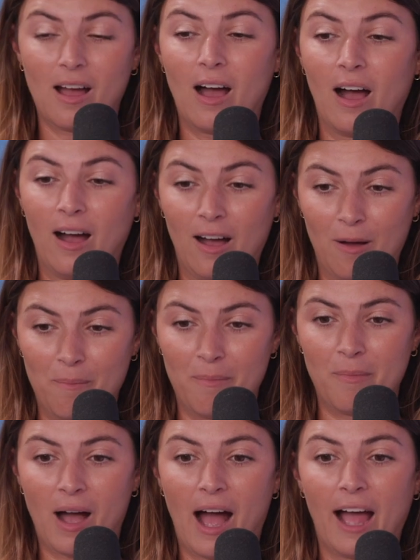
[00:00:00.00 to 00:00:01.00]
Thank you.
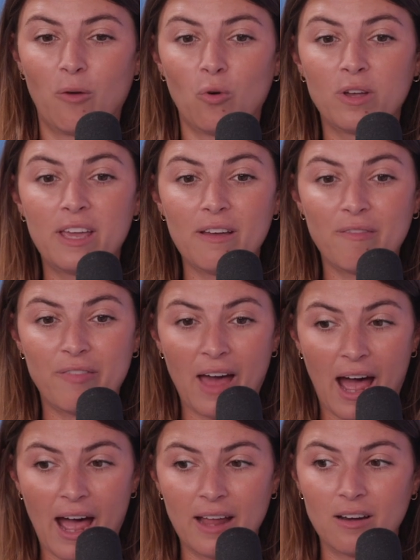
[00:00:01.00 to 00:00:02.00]
Um, I will give
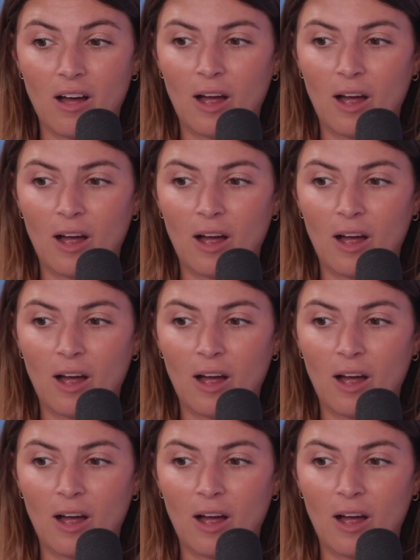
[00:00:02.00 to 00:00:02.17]
that.